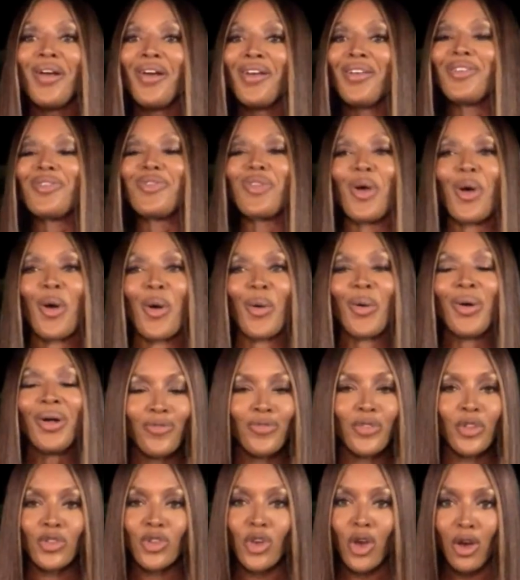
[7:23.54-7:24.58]
So
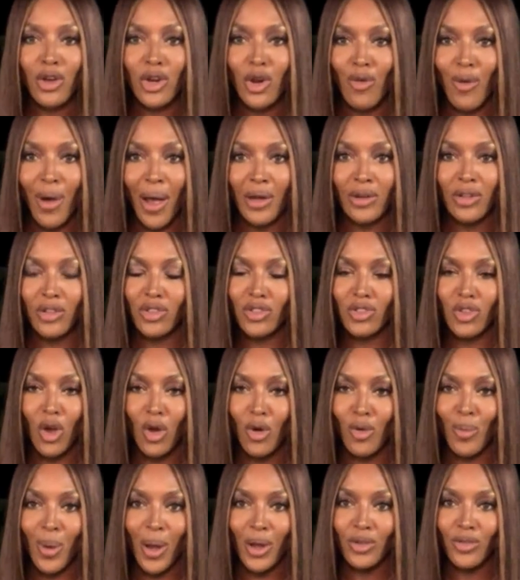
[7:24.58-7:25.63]
the turnaround is
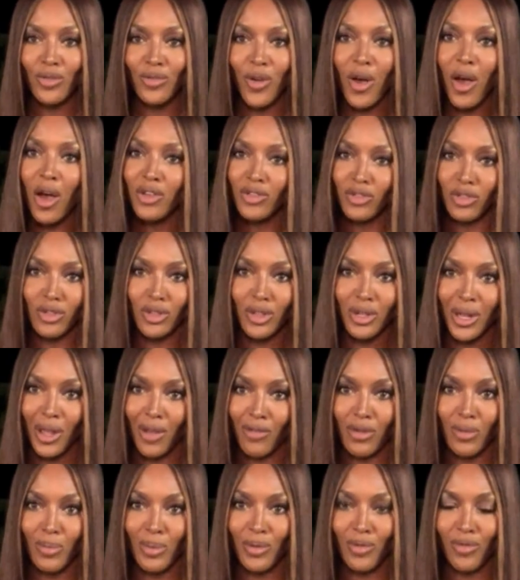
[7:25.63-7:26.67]
so much faster than
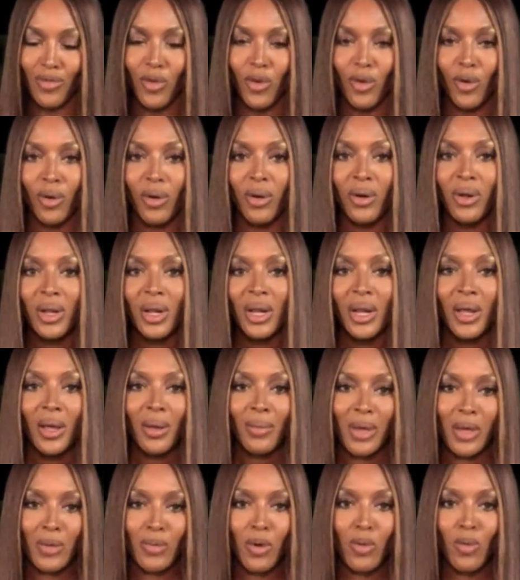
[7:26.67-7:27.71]
ever before.
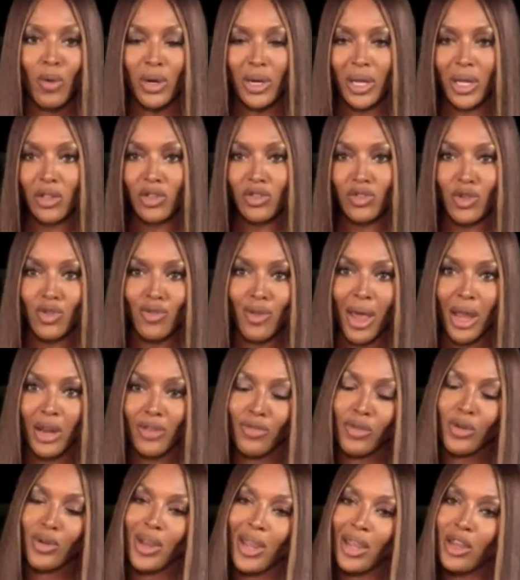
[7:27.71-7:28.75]
People want instant
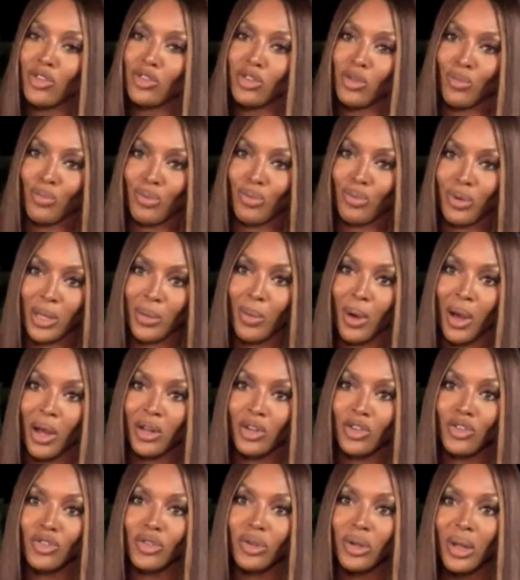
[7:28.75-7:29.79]
gratification pretty
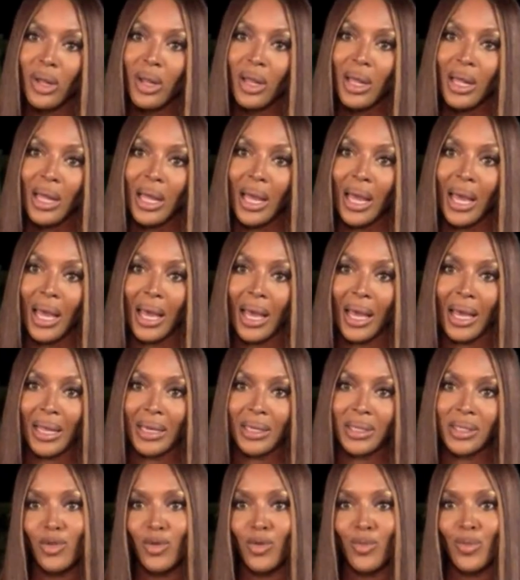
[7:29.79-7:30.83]
much.
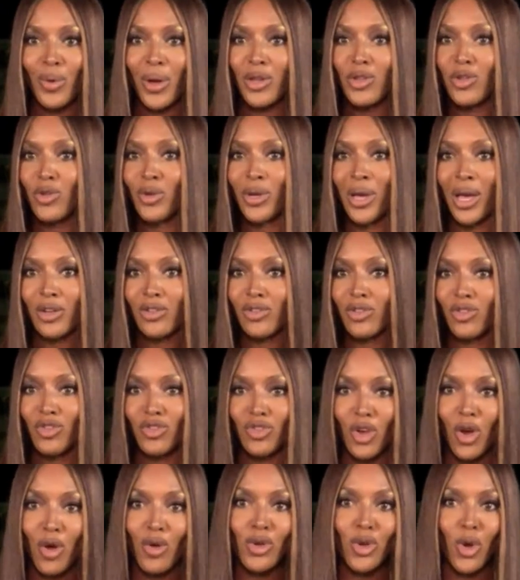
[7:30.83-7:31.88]
And when you get to
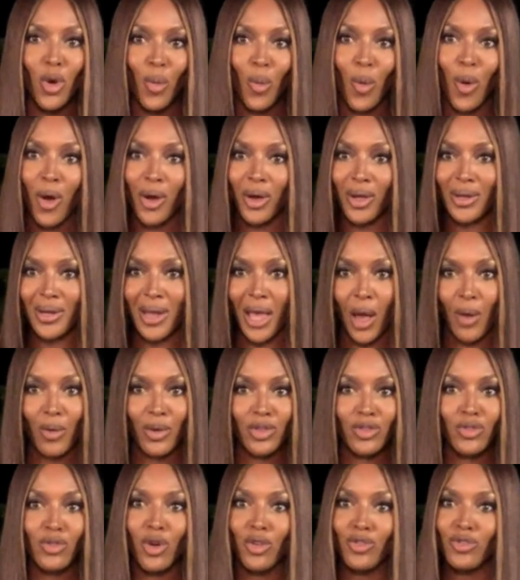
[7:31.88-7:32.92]
show your work now,
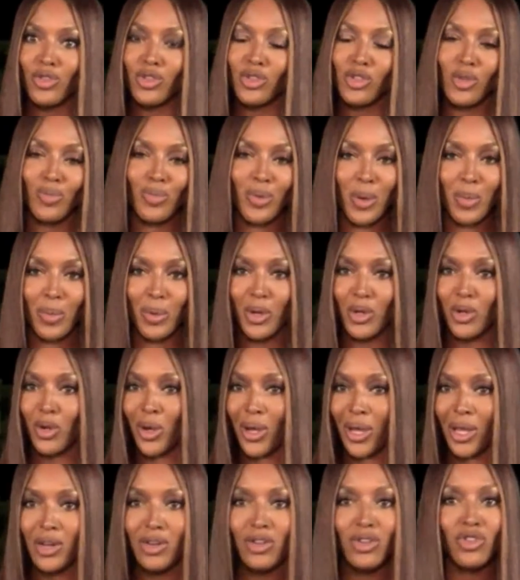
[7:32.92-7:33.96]
it's not just the people in your
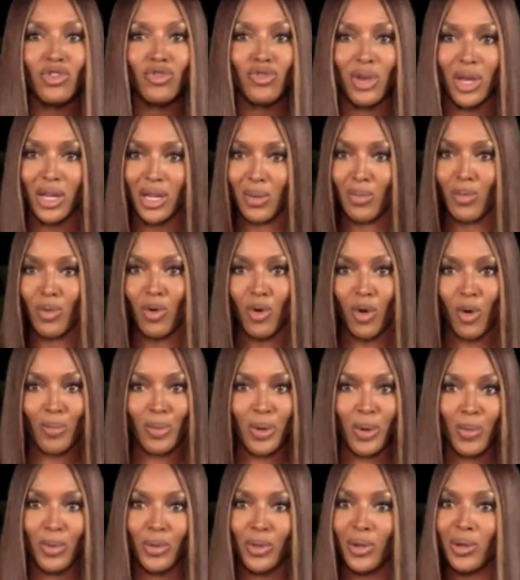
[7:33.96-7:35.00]
industry anymore,
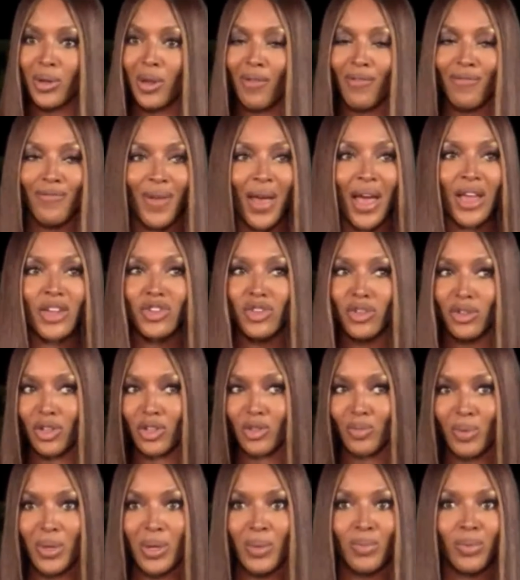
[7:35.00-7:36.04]
people that love fashion, it's
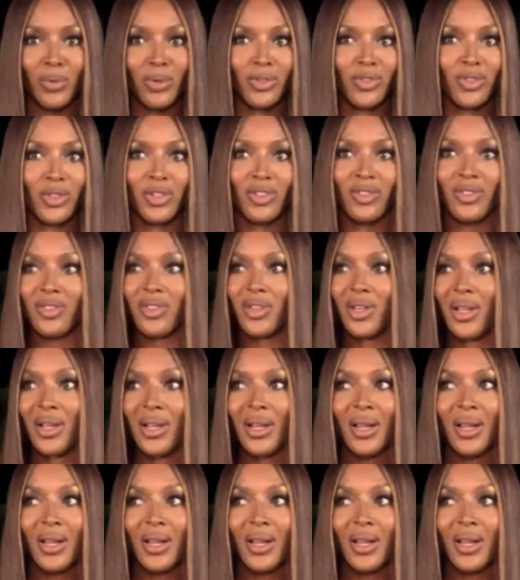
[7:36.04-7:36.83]
people just,